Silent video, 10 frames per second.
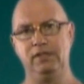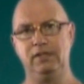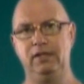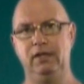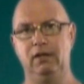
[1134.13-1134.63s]

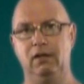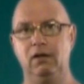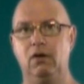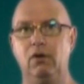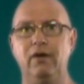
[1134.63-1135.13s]
steel,
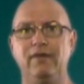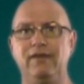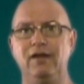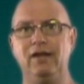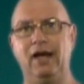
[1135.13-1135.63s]
or is
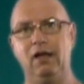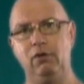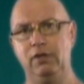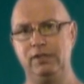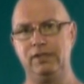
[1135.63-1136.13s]
it an
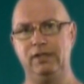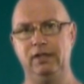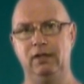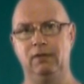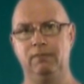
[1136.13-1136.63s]
alloy
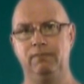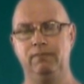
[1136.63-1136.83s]
steel?